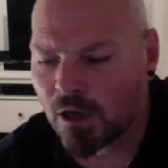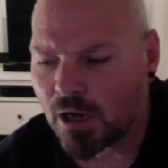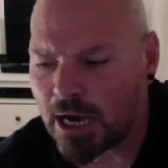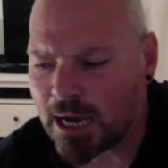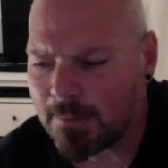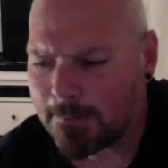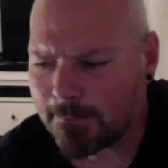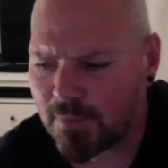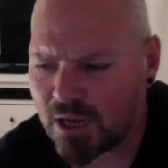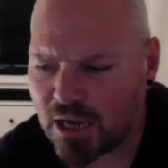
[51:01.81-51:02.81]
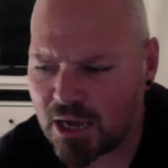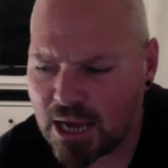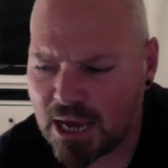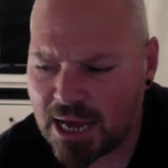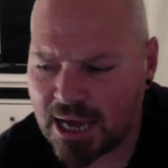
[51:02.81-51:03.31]
Um,
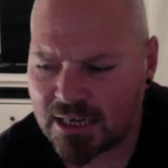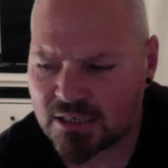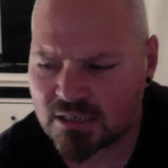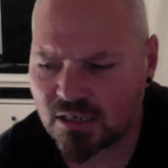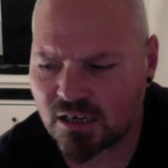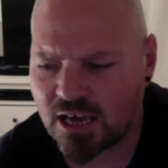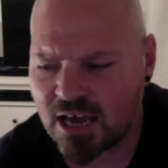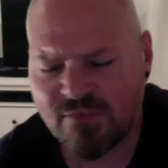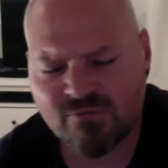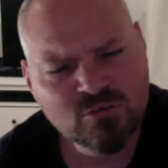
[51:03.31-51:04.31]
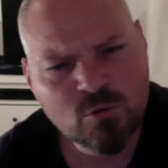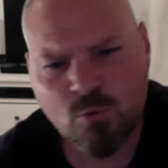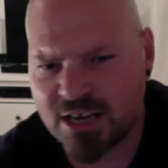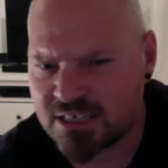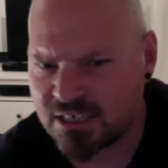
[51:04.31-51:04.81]
and after a
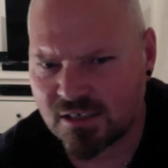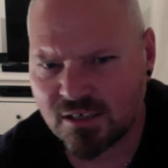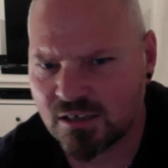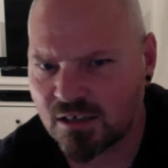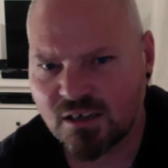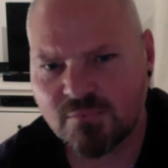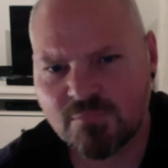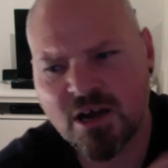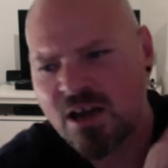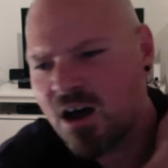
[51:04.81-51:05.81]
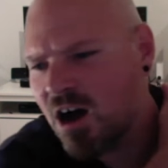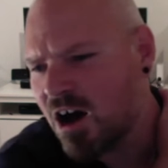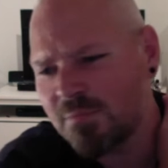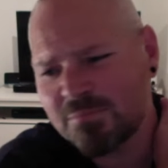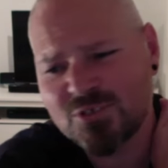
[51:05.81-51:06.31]
wedding, my
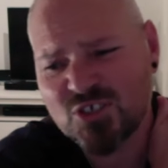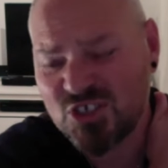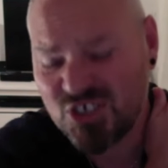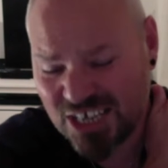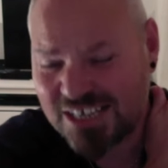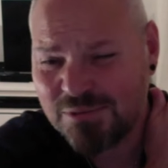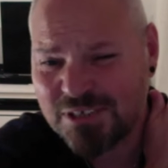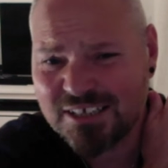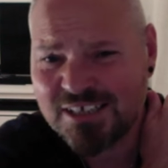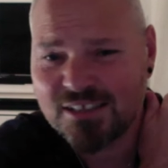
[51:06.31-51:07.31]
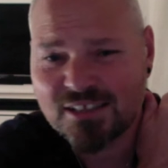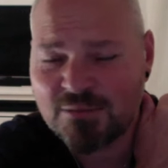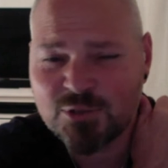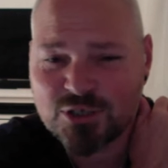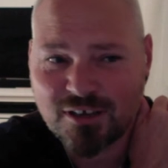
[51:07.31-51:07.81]
arms genuinely, I'm
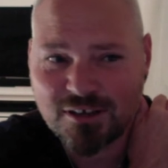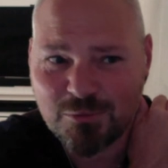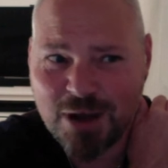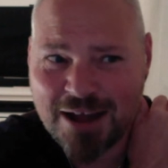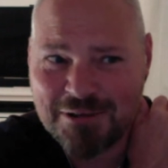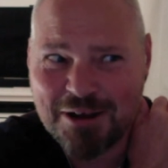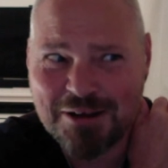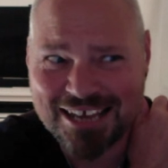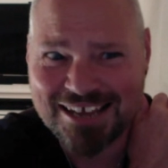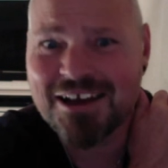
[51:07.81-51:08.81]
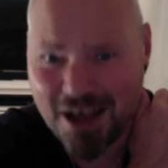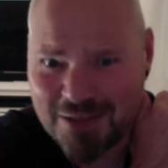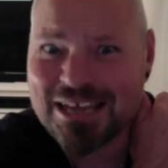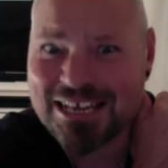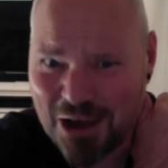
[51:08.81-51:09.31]
just like, wow, okay, I'm getting